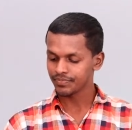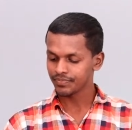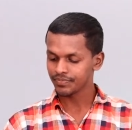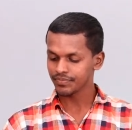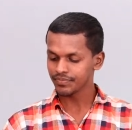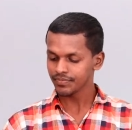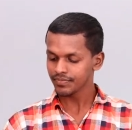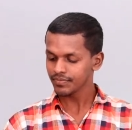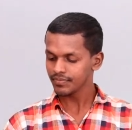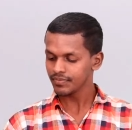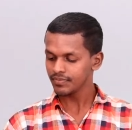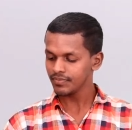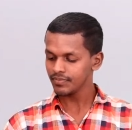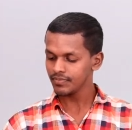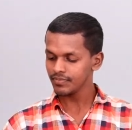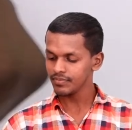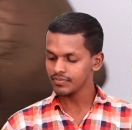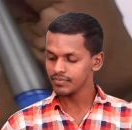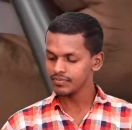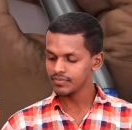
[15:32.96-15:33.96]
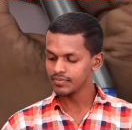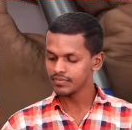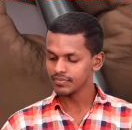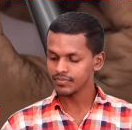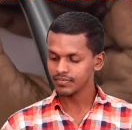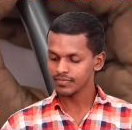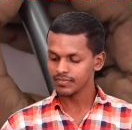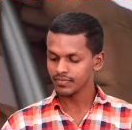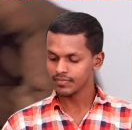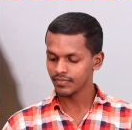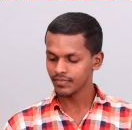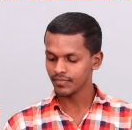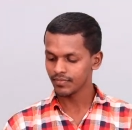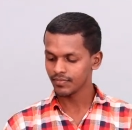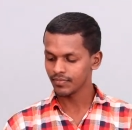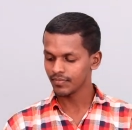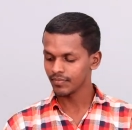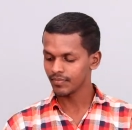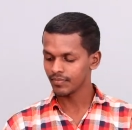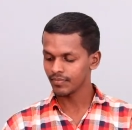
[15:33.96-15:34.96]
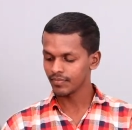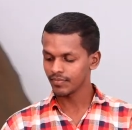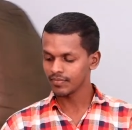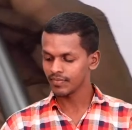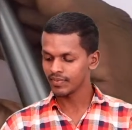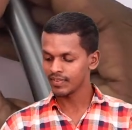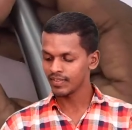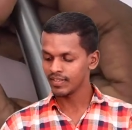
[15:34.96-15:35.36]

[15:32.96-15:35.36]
No one is speaking in this clip.